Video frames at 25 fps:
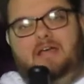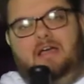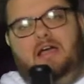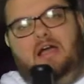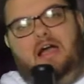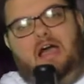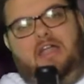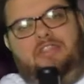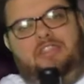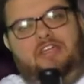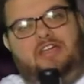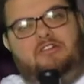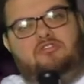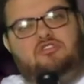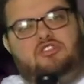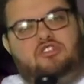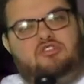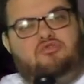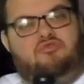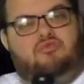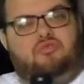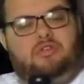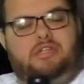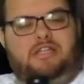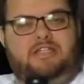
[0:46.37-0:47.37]
I think I was just
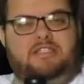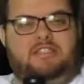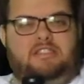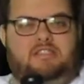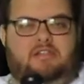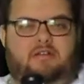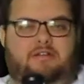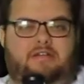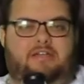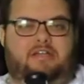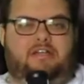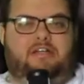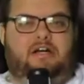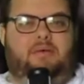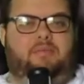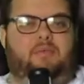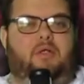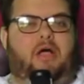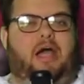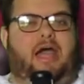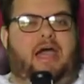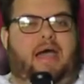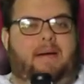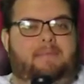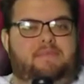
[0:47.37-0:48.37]
reinstalling a couple
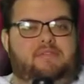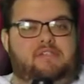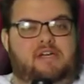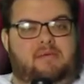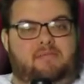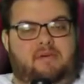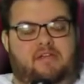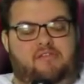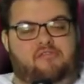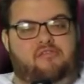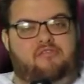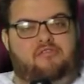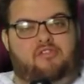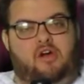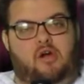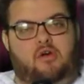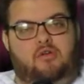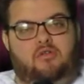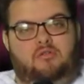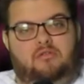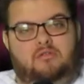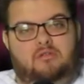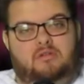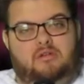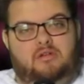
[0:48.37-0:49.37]
apps on my
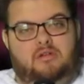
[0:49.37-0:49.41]
phone